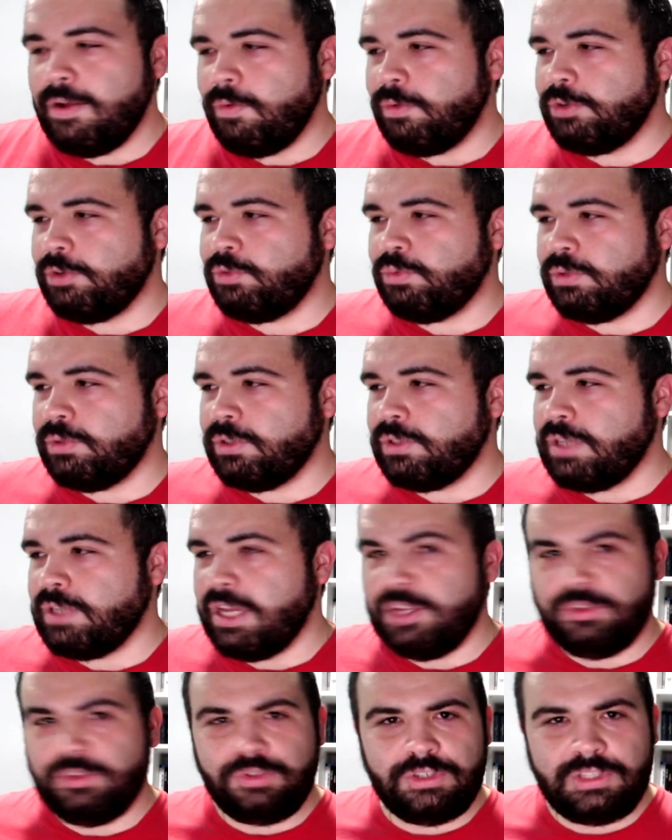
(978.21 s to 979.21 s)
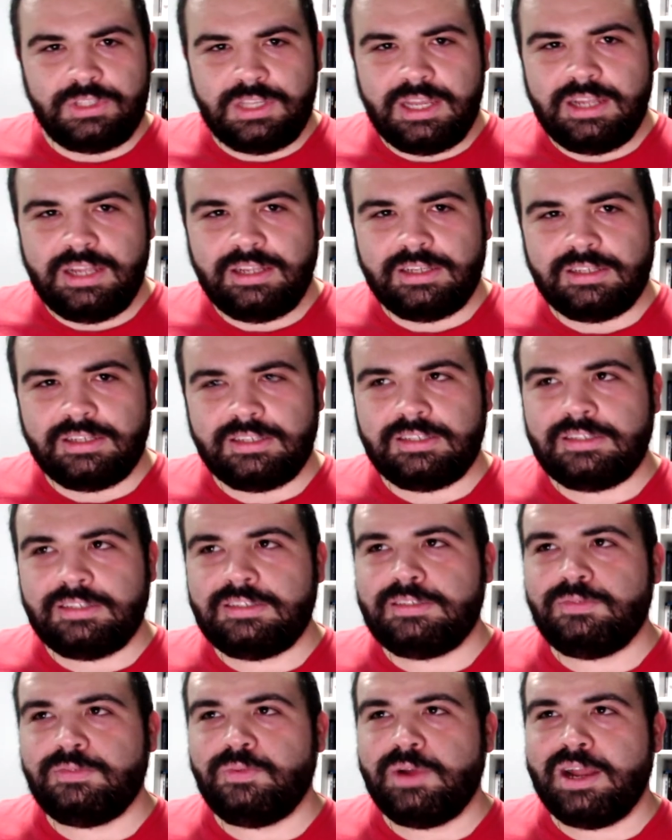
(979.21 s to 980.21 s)
which was interesting
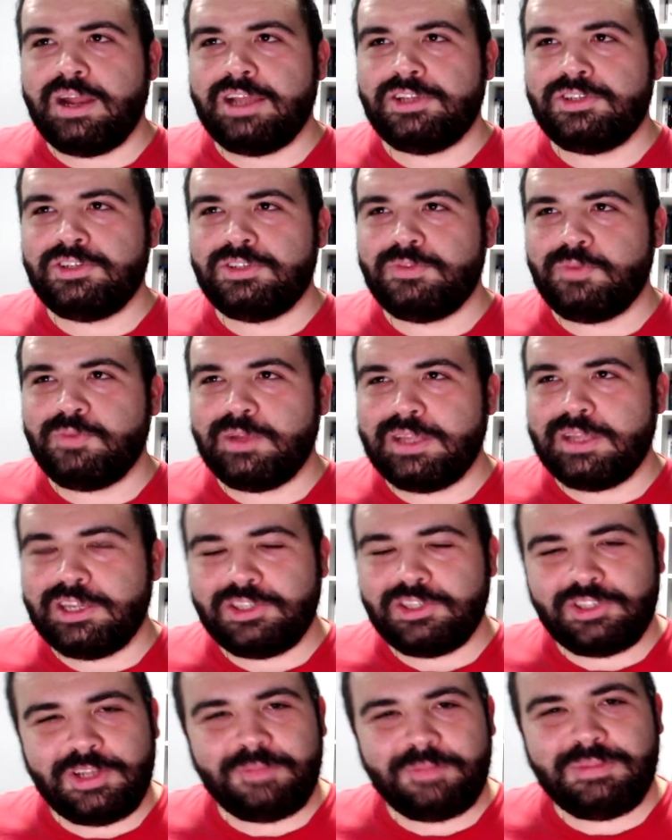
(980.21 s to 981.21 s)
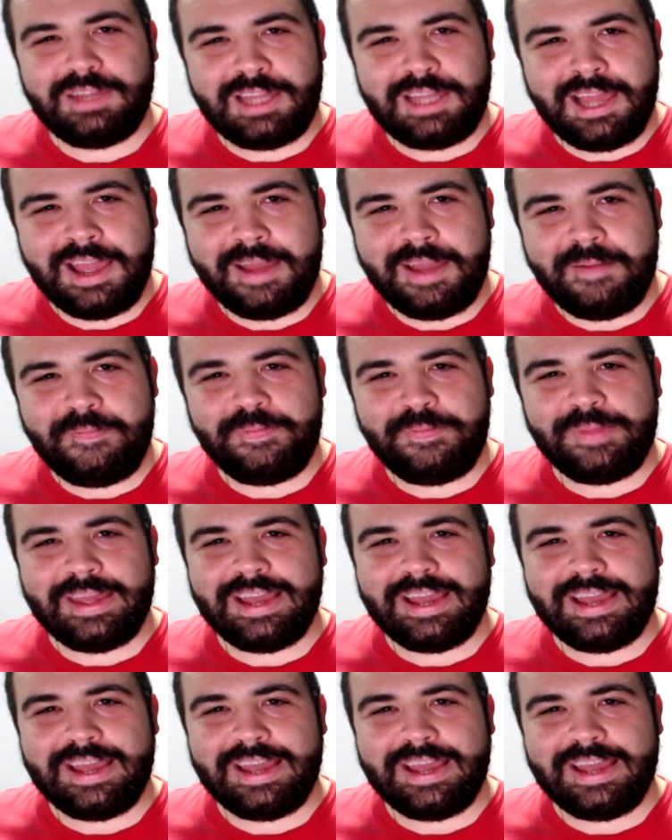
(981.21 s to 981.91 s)
because when I when they shipped the game,